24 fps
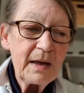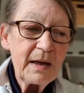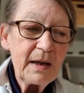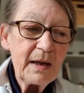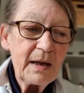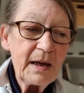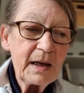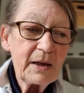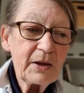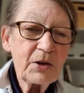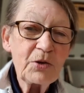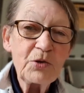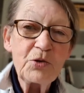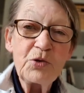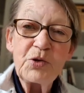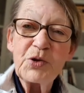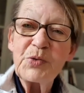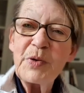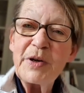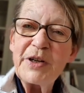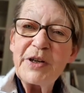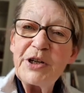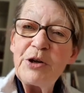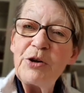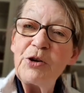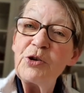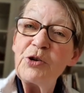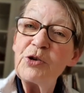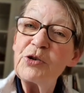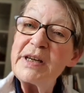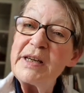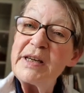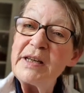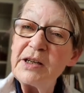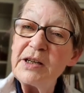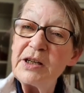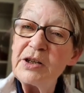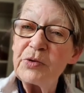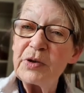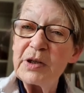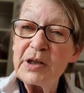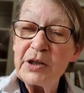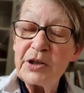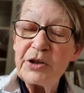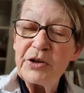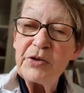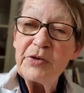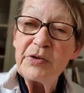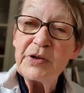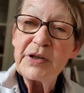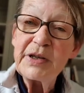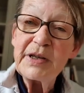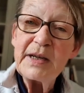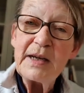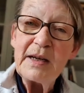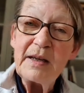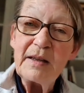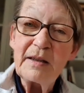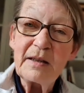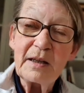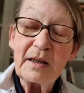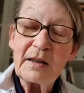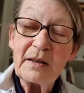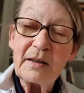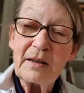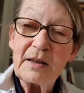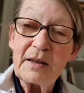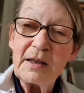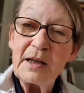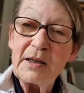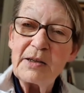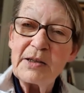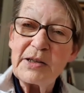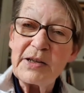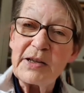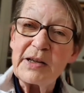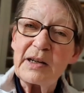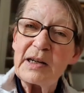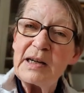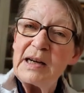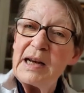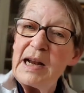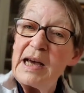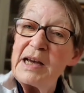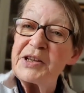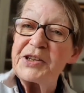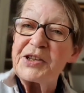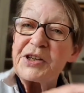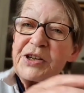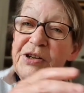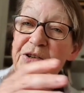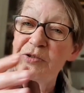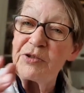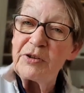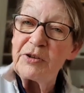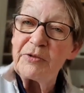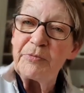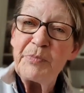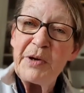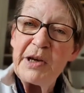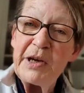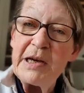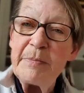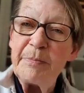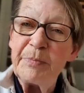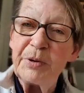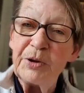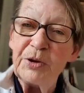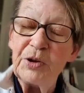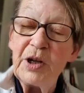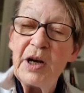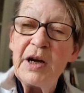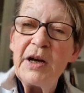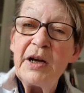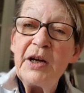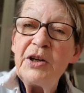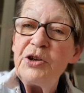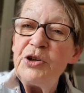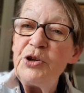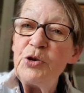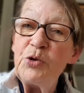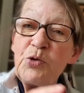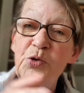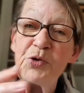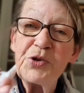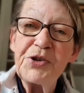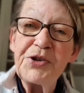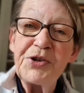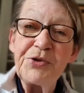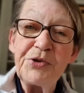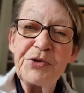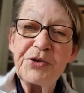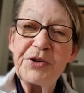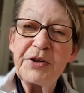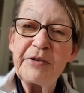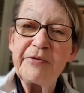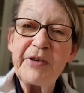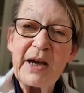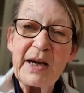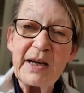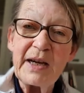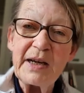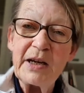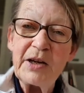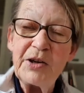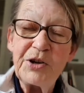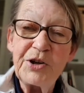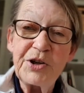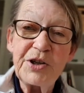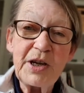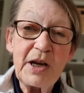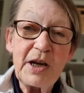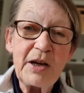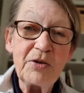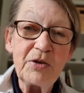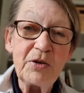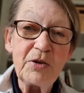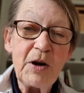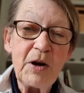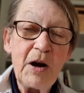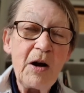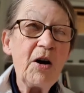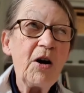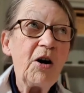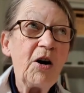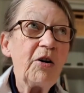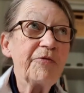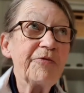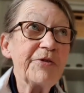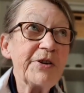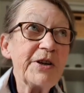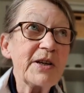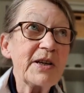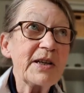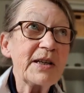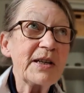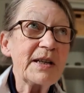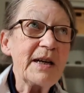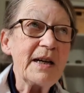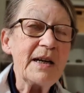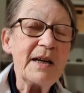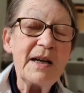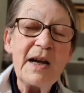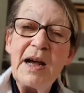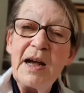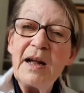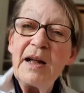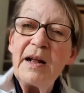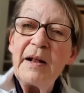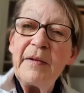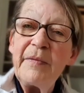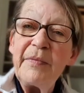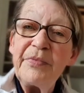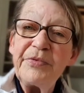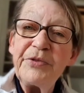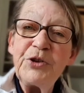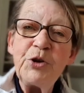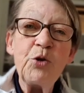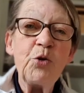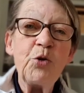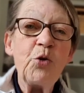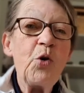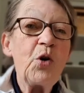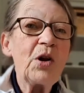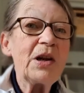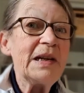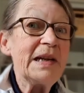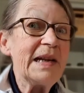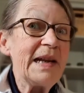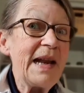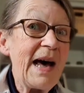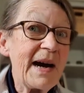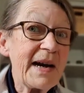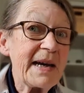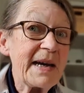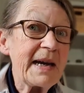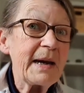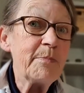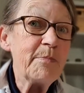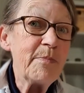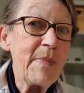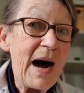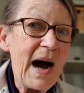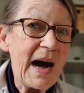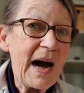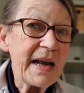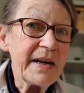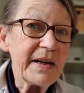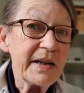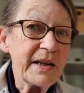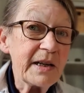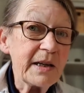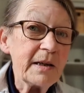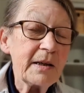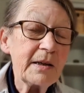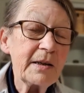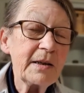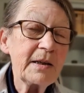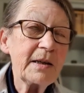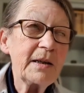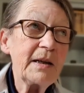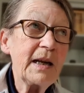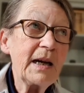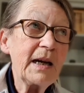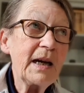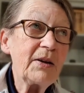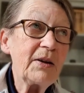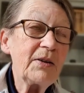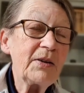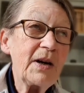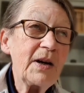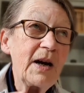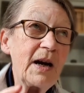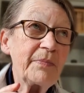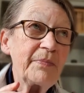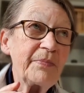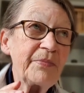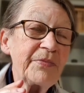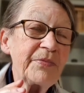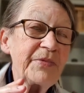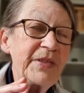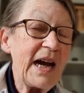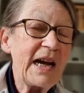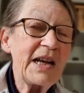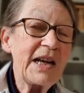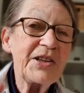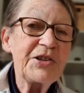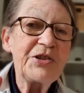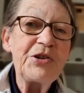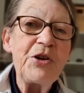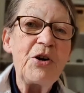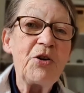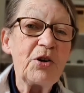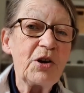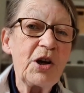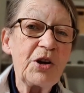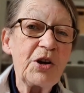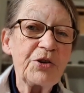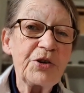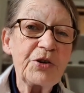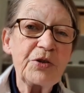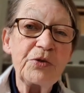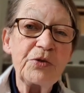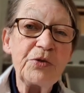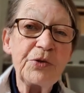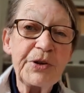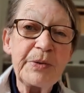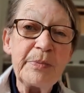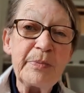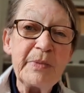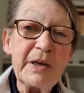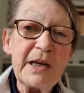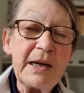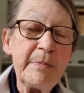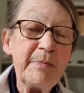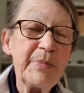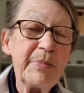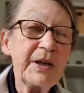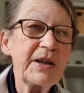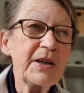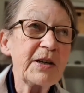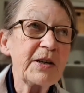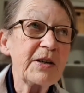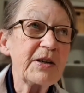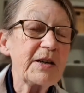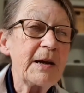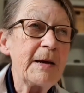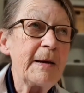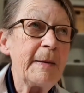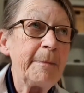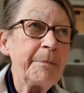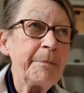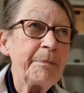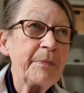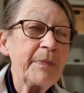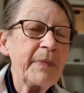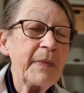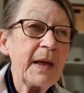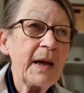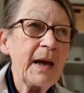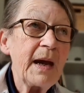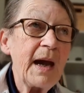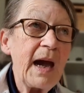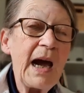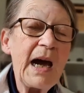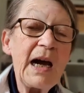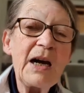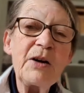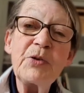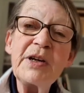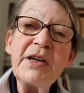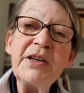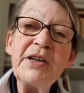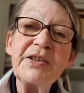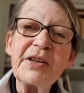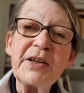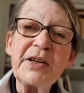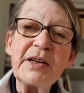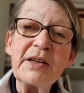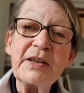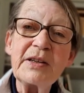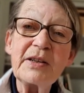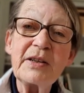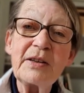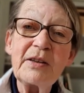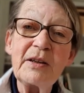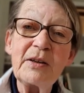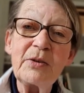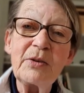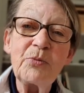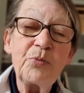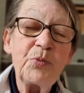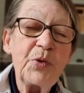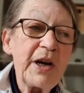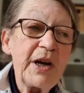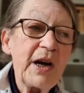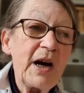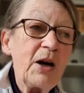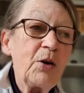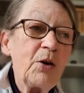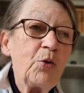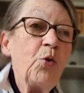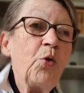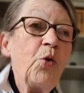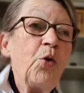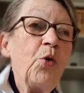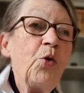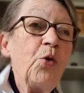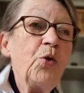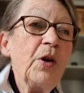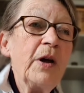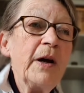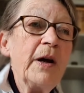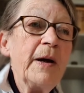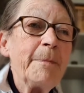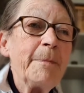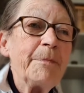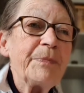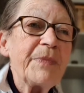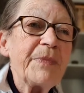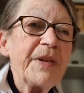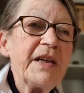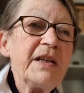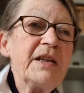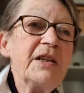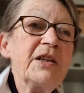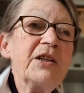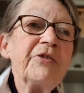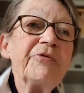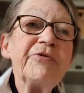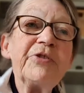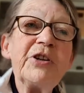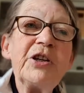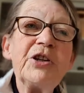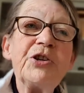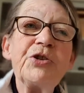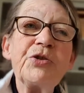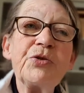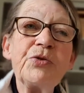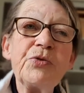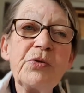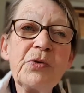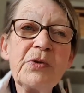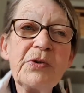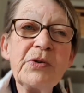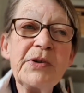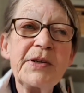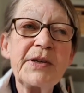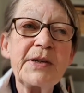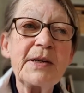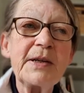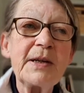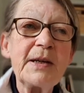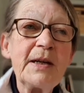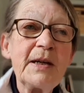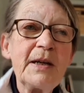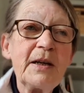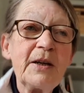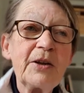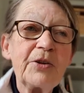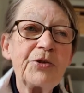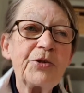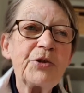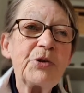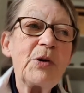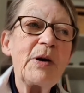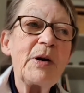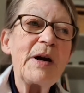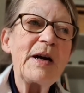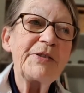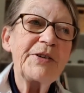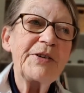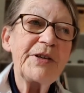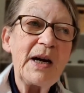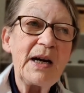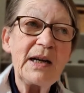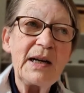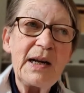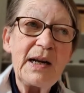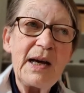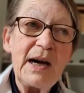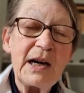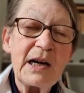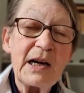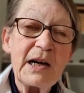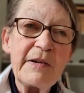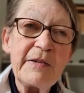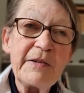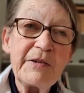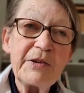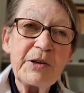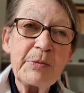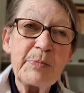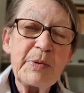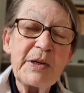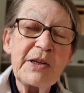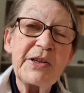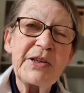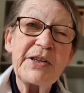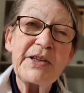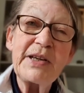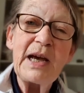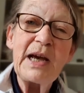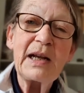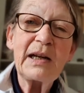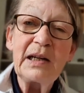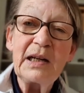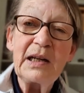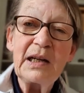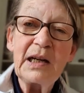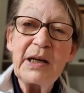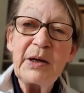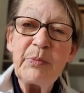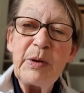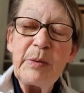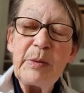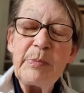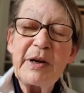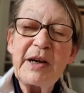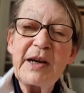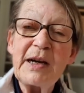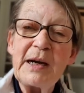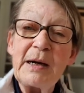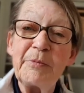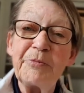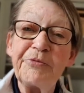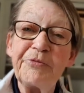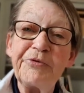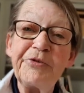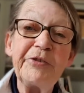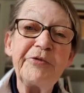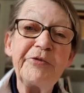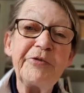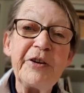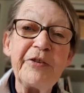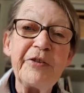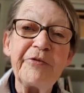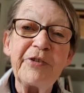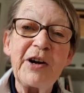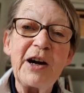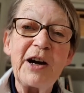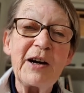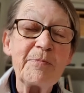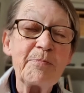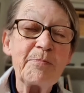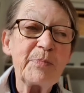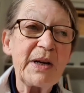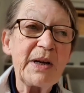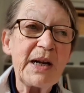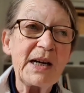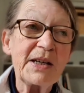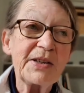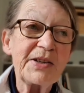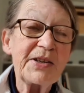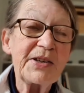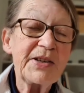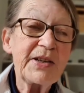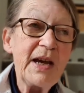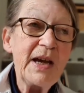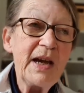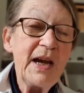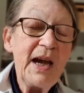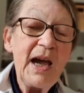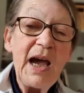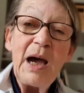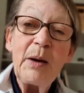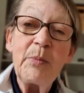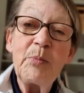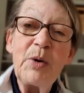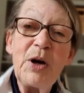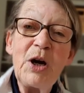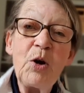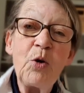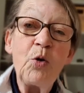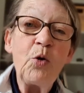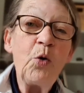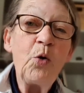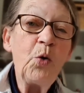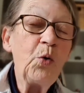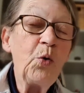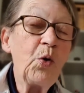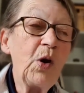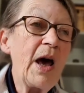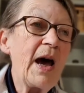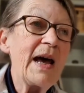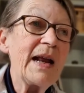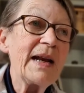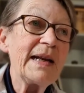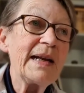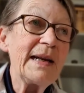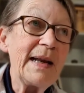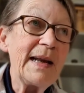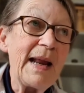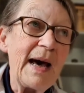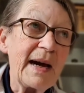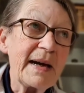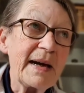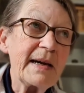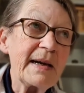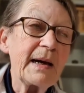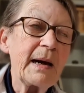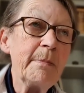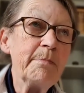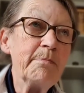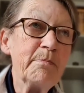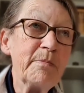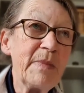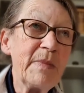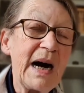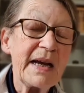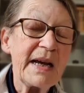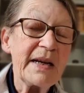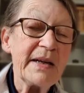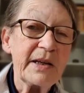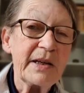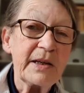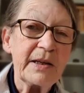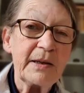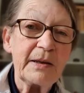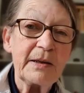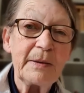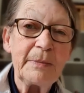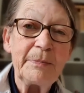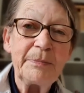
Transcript: And of course, when you look into it, you see that there's a cluster of people your sort of age. So obviously, you're like-minded. Now, that's not logical to me because how is it that we are all individuals throughout our lives, but suddenly we become 55 plus and we're all like-minded.